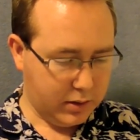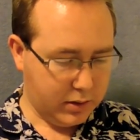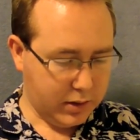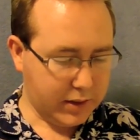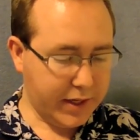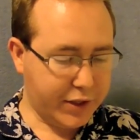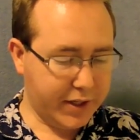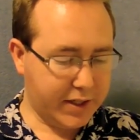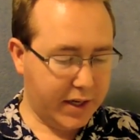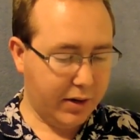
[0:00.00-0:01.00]
Does
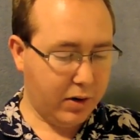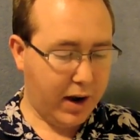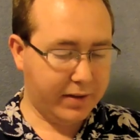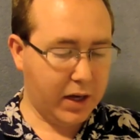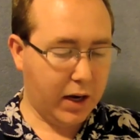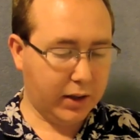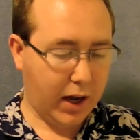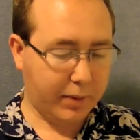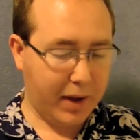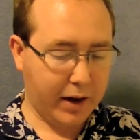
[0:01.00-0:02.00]
HTC Hero have the
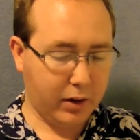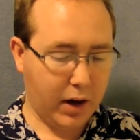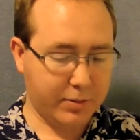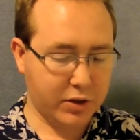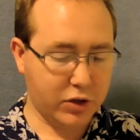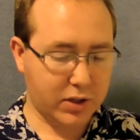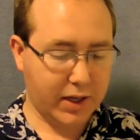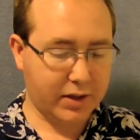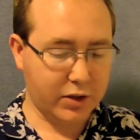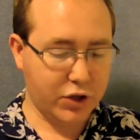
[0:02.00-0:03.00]
unlock pattern option just
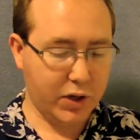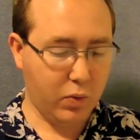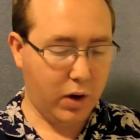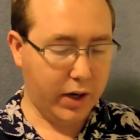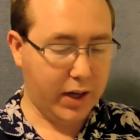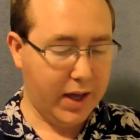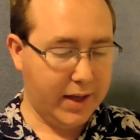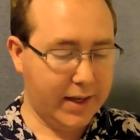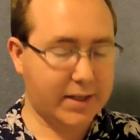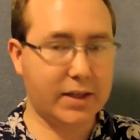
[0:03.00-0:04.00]
like the G1?
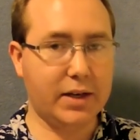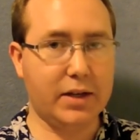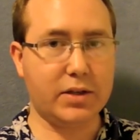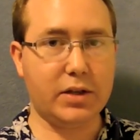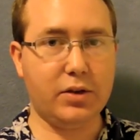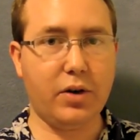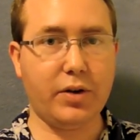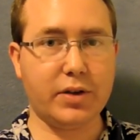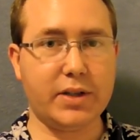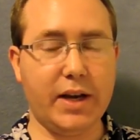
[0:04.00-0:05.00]
Yes, it does. You go
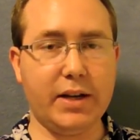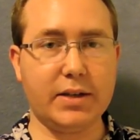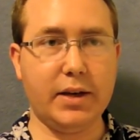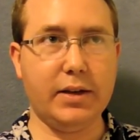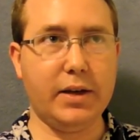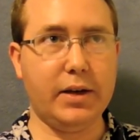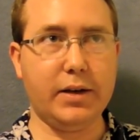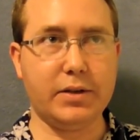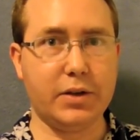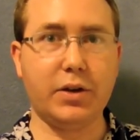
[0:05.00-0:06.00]
under settings and
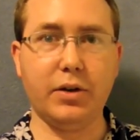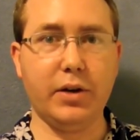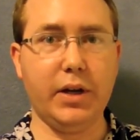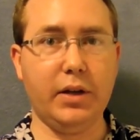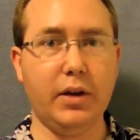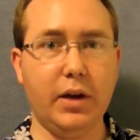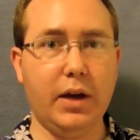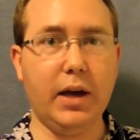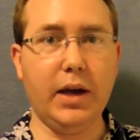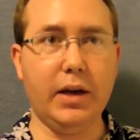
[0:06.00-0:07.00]
then security
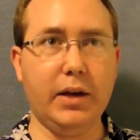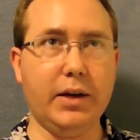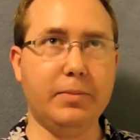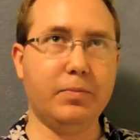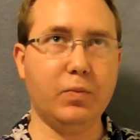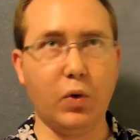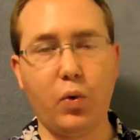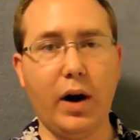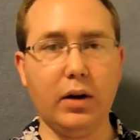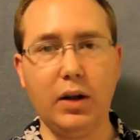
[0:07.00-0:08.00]
and
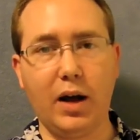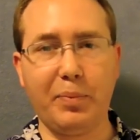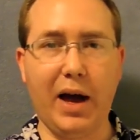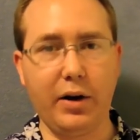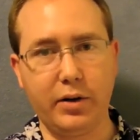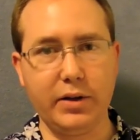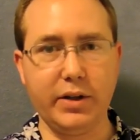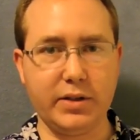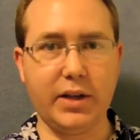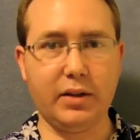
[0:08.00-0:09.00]
require lock pattern and
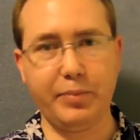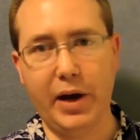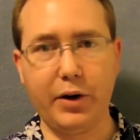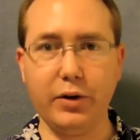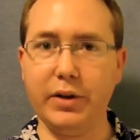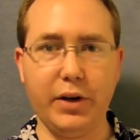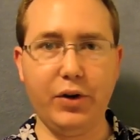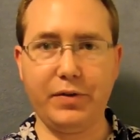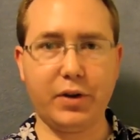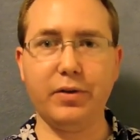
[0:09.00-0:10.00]
then set the pattern and then
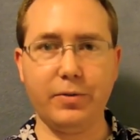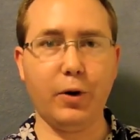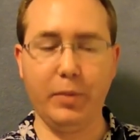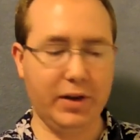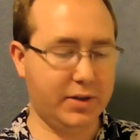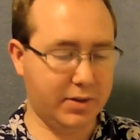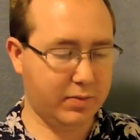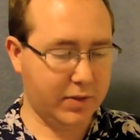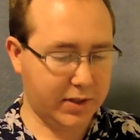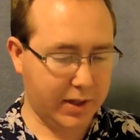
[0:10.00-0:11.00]
you have to confirm it. It's
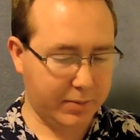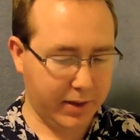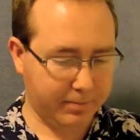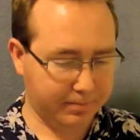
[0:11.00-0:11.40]
the same thing.